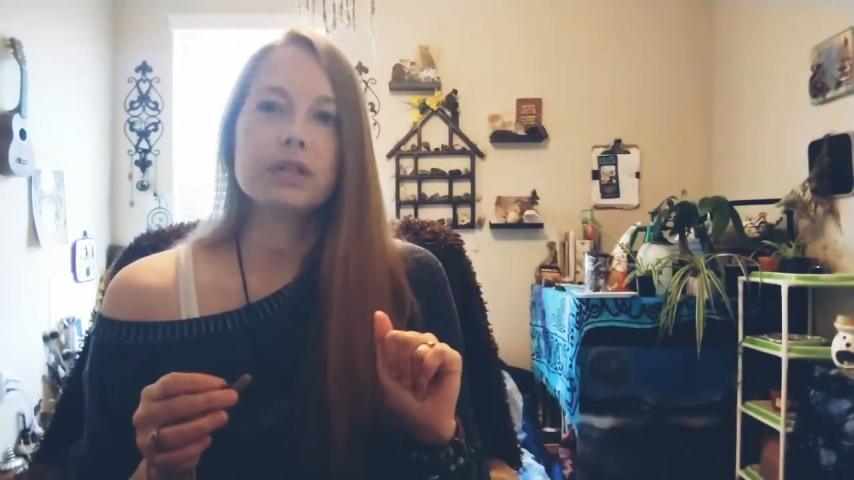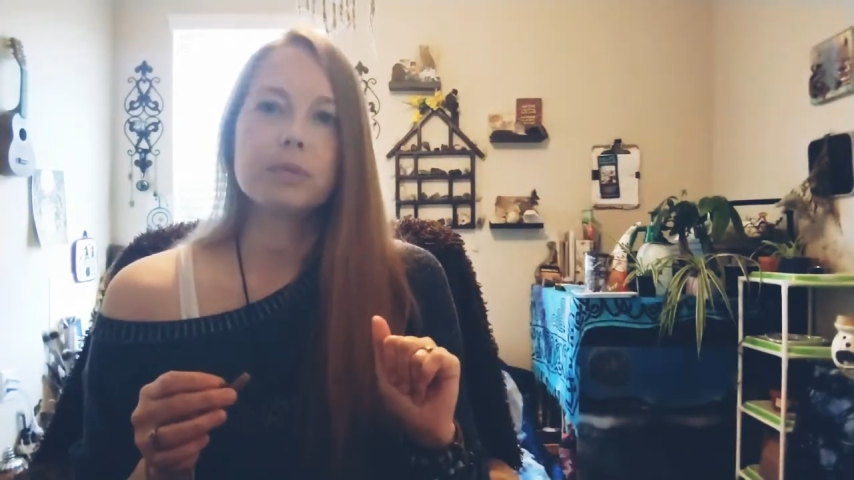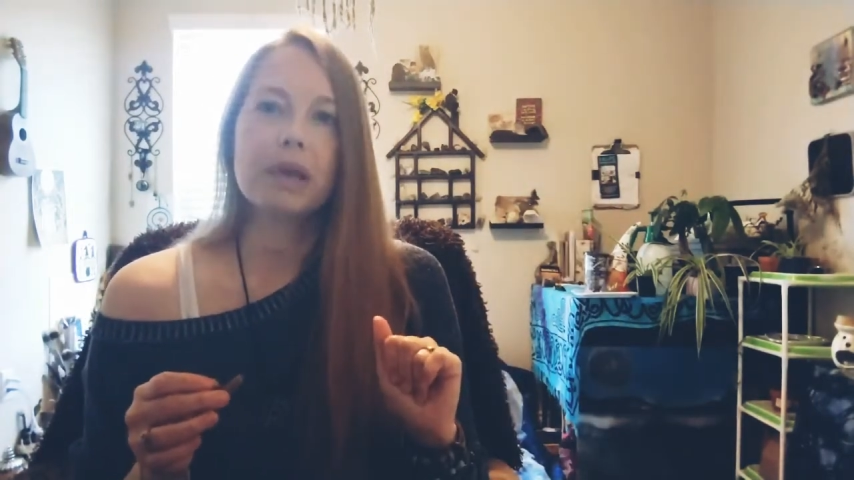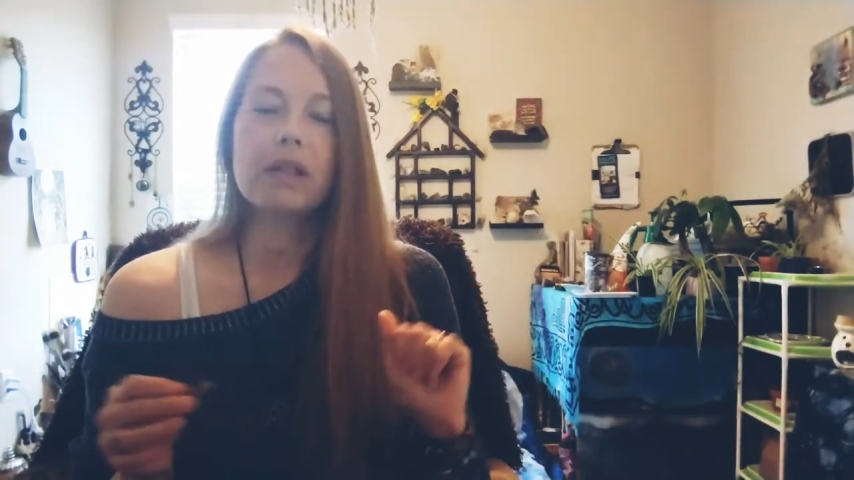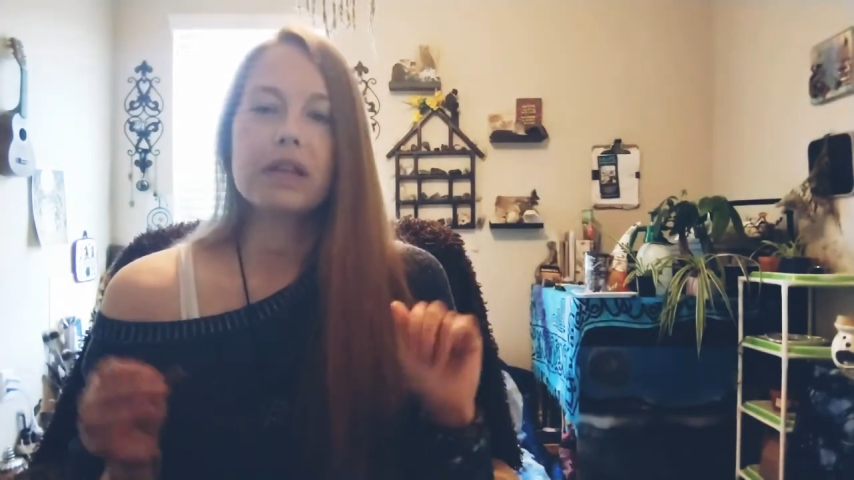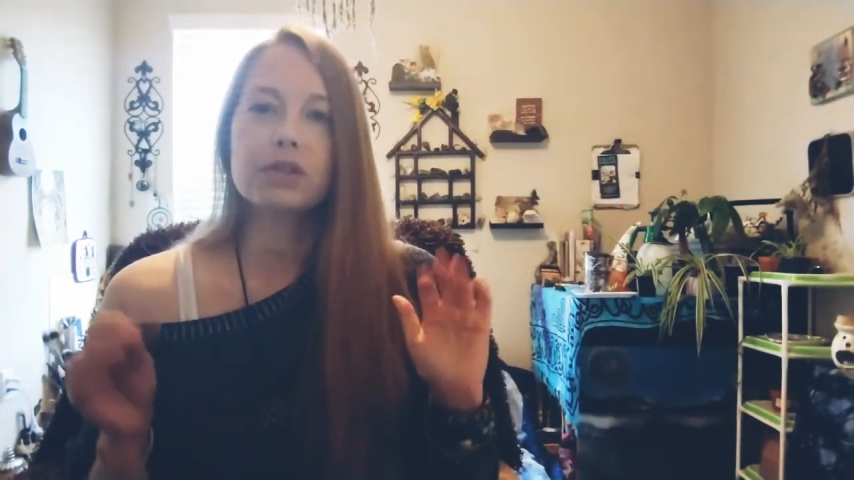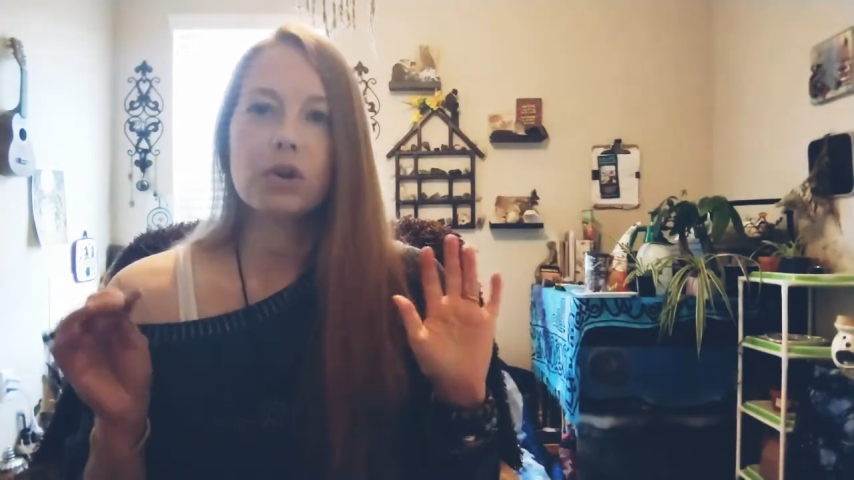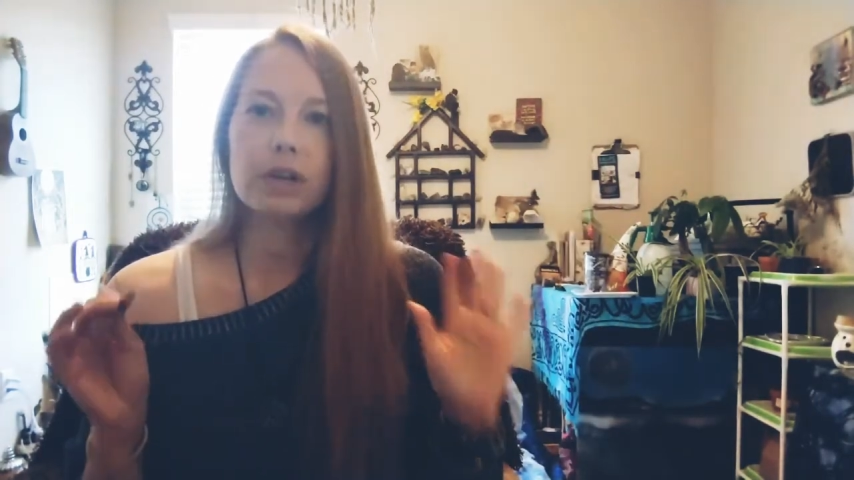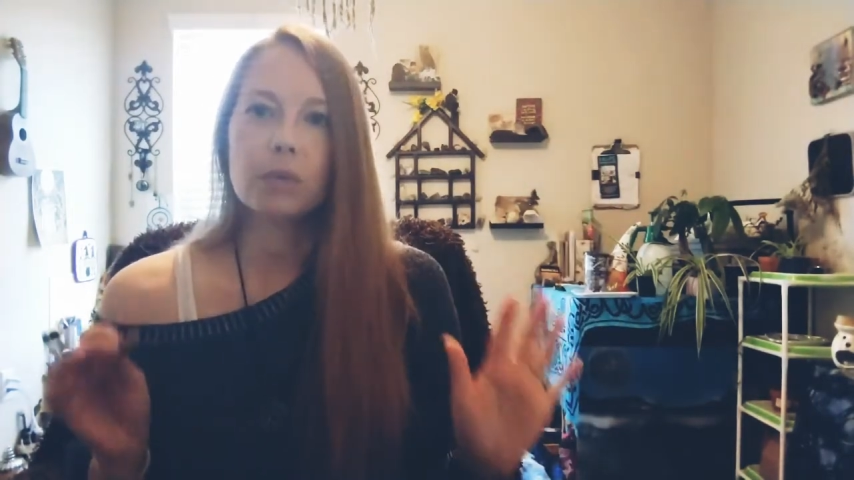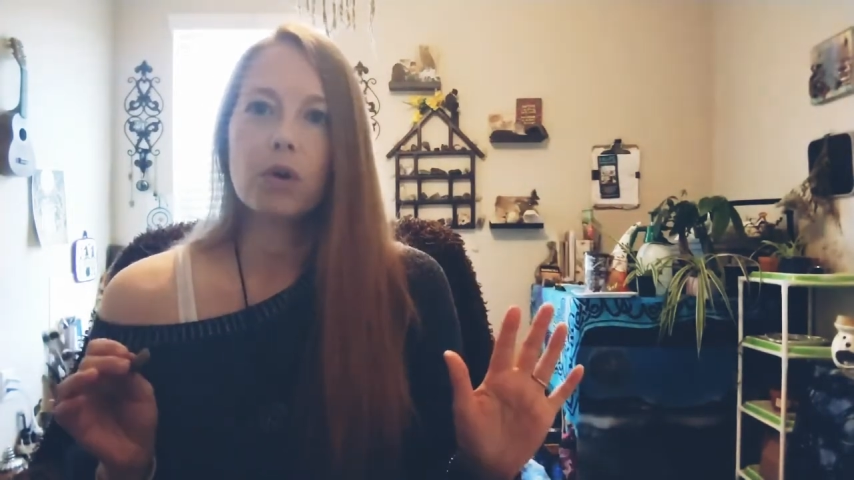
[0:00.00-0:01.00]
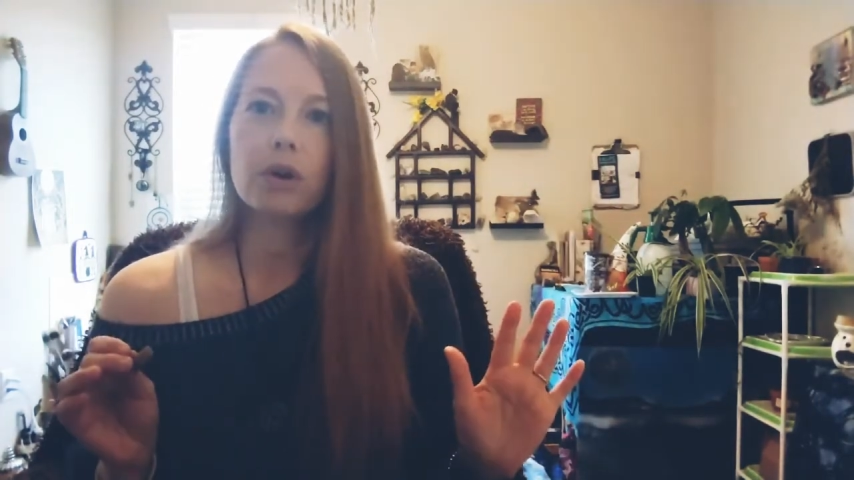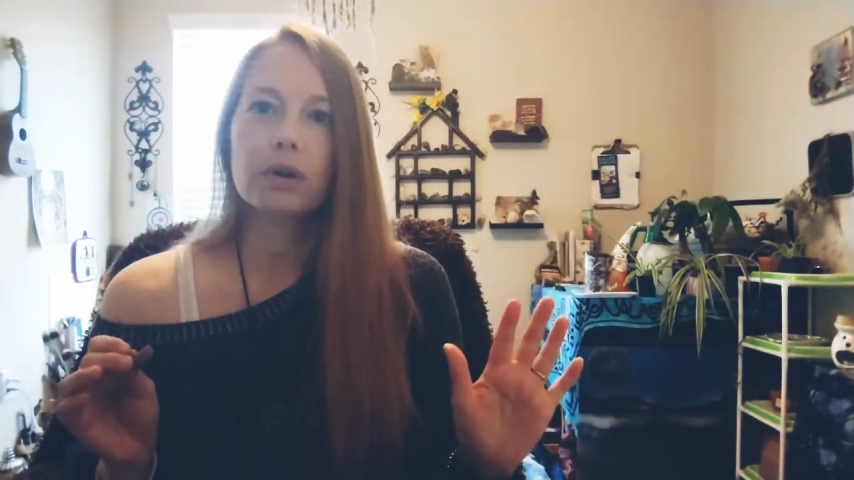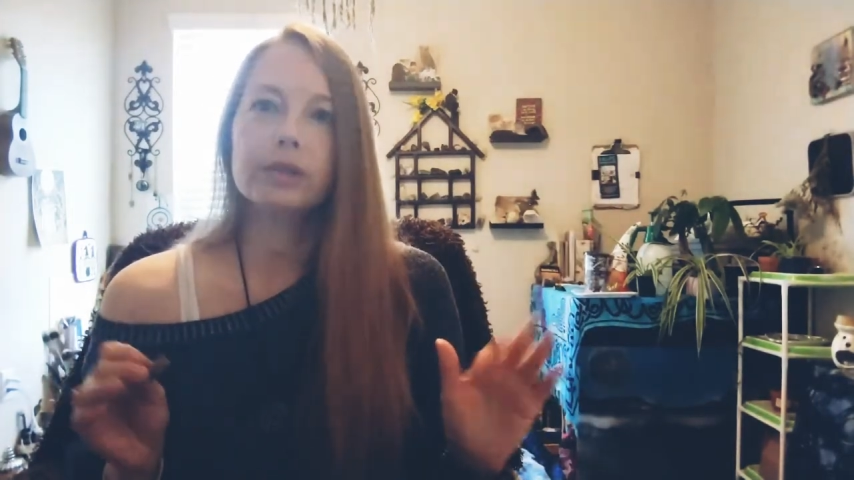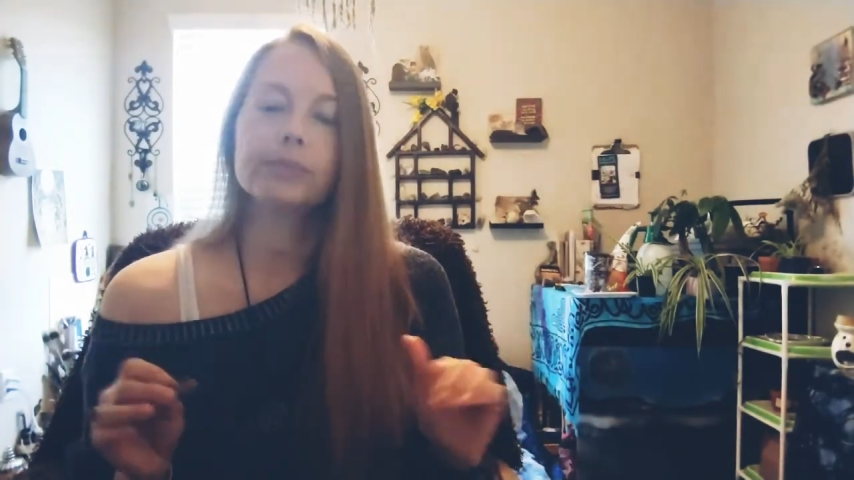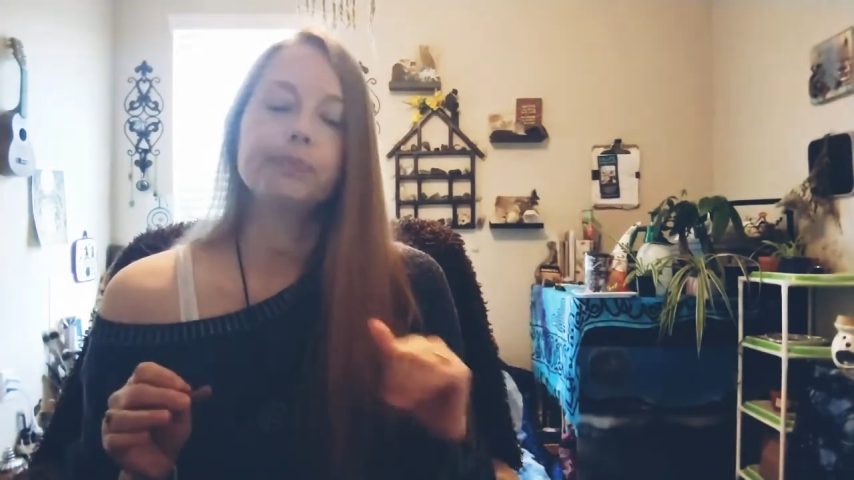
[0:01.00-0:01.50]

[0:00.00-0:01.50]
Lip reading: spell has already worked